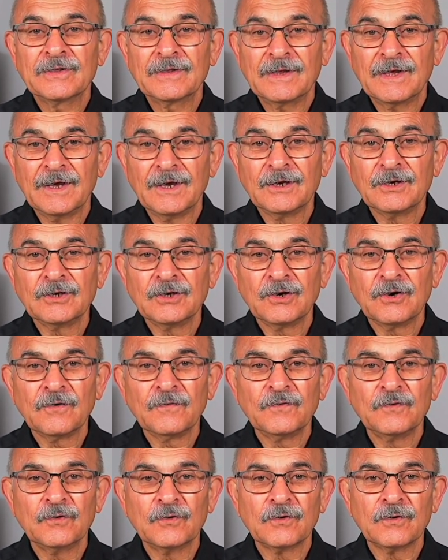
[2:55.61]
take care
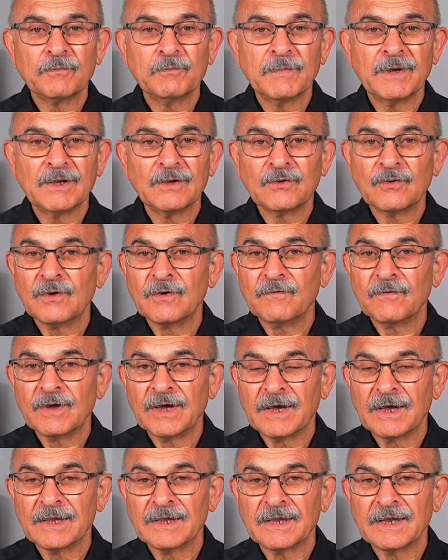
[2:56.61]
of your mental
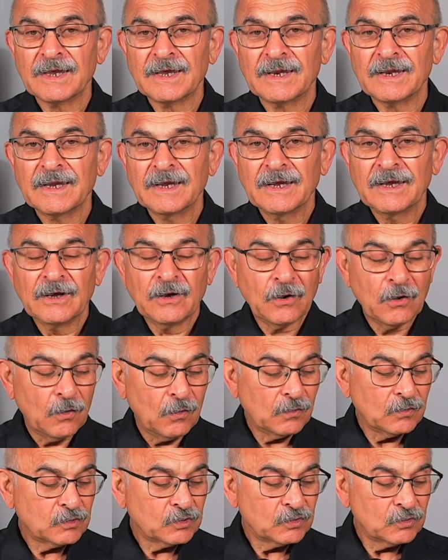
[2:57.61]
and then
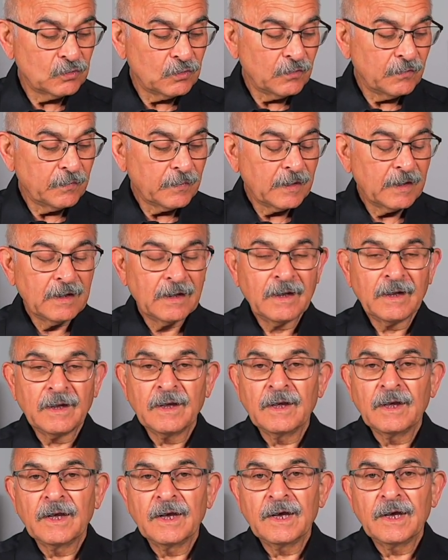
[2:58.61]
also
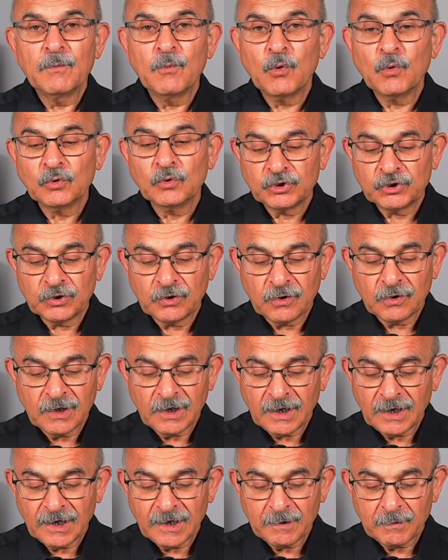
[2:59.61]
emotional
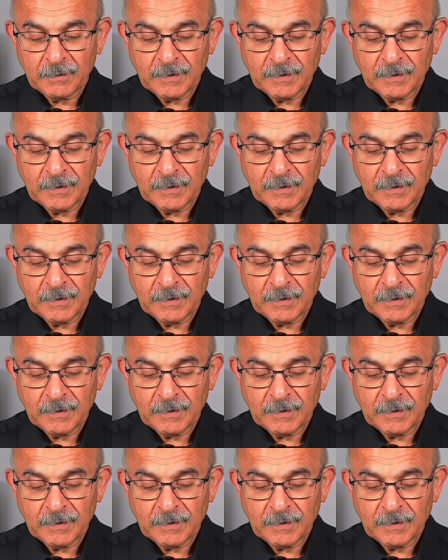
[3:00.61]
health